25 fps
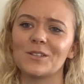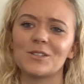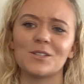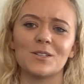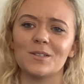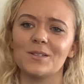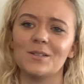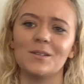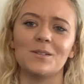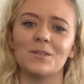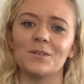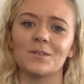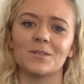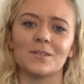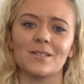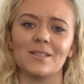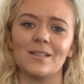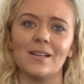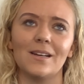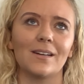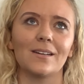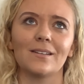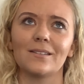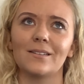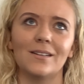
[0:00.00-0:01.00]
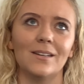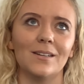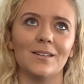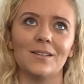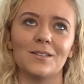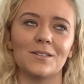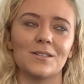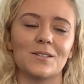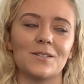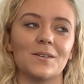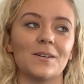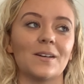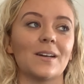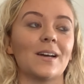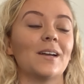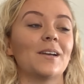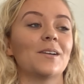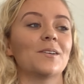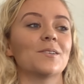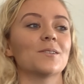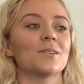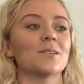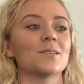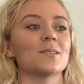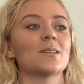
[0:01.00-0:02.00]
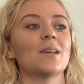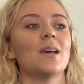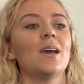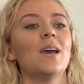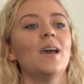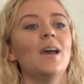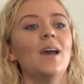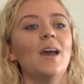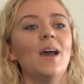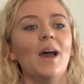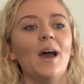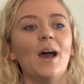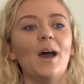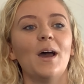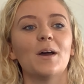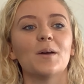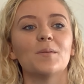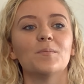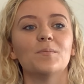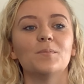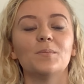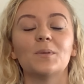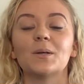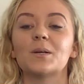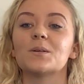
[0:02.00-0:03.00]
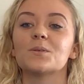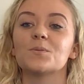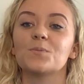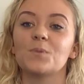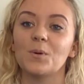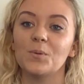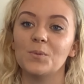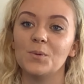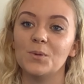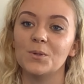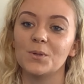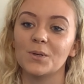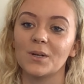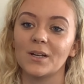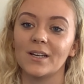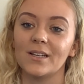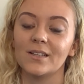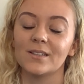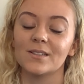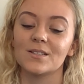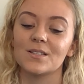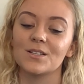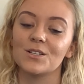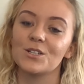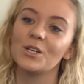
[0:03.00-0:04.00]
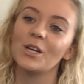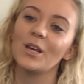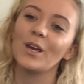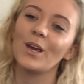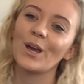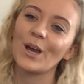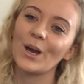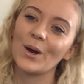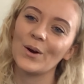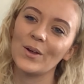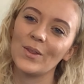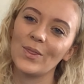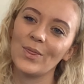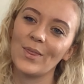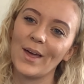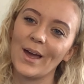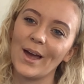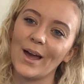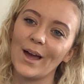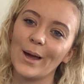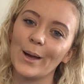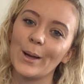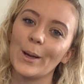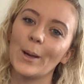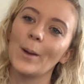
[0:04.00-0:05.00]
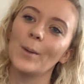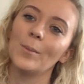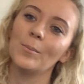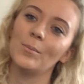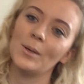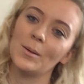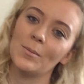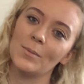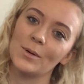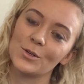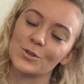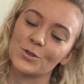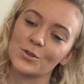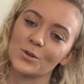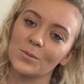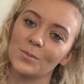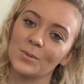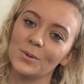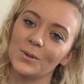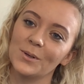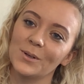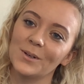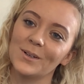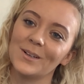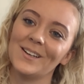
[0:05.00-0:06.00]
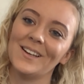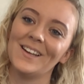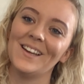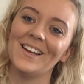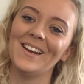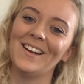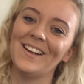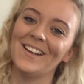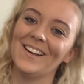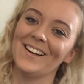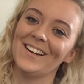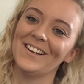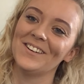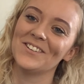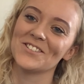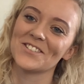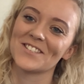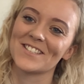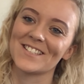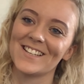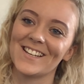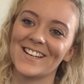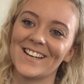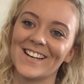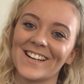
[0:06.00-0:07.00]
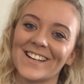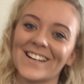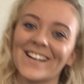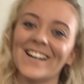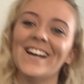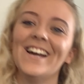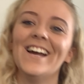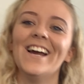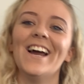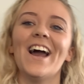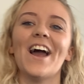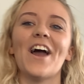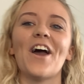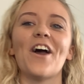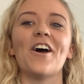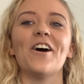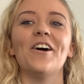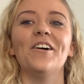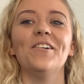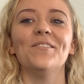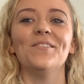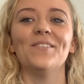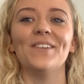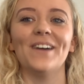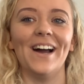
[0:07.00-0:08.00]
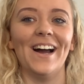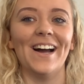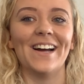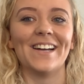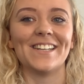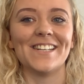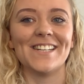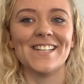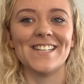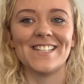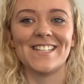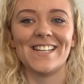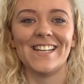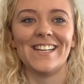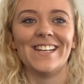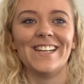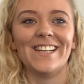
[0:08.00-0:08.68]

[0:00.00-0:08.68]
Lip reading: just a dog sling, nothing to do with Canicross, because we're walking, so she can go in there and be miserable in her little sling, and